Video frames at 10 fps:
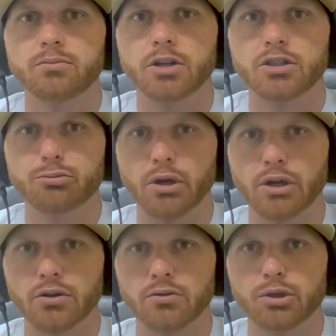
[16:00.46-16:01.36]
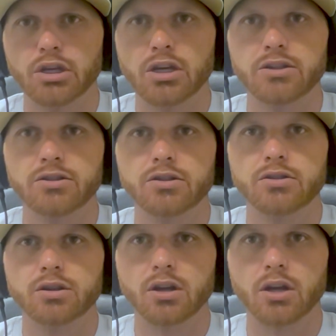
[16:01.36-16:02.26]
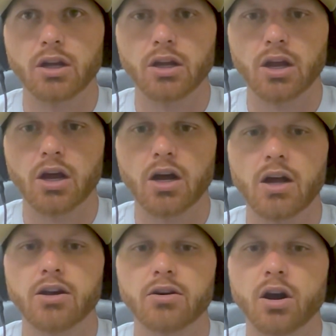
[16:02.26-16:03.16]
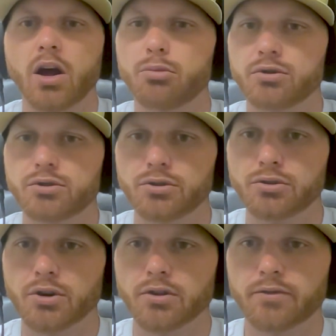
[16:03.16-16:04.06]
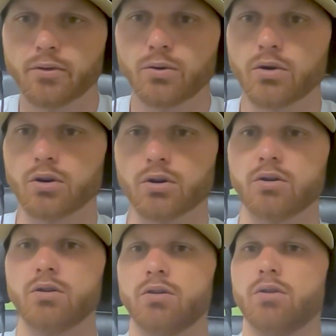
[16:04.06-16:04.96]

much better because there's a higher opportunity there's